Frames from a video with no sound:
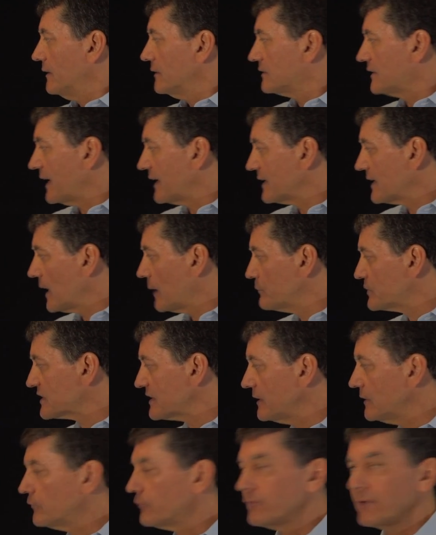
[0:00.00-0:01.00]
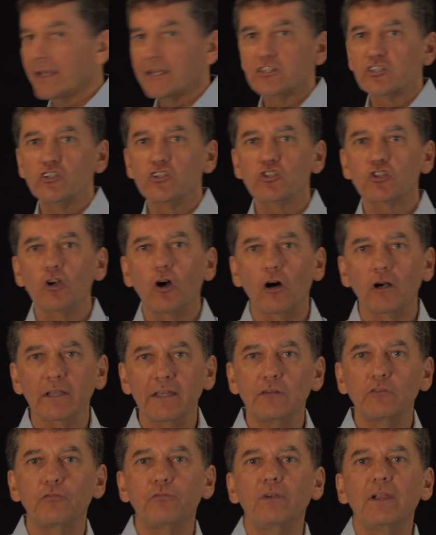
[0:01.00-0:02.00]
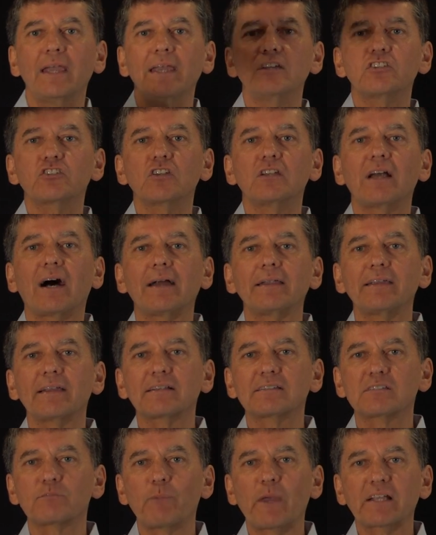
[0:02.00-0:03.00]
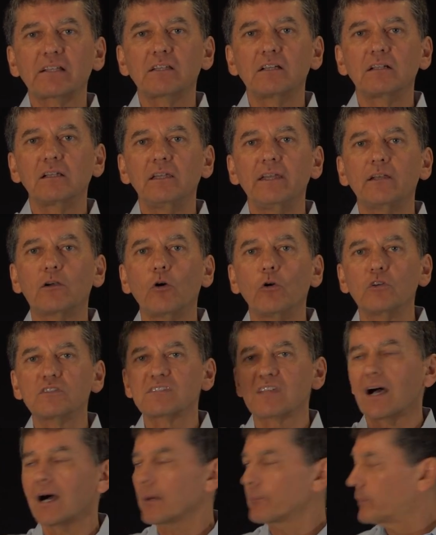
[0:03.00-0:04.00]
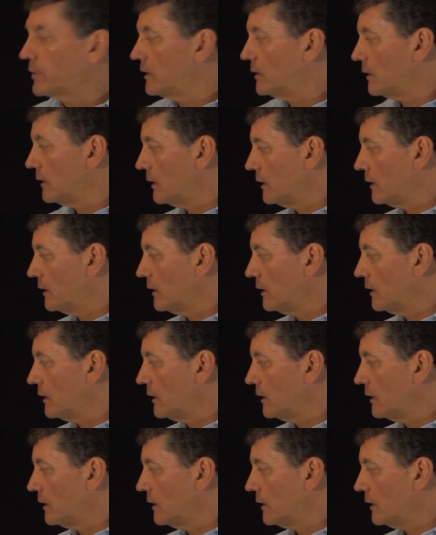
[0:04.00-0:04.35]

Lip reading: Then comes the inflation shock. Inflation unexpectedly goes up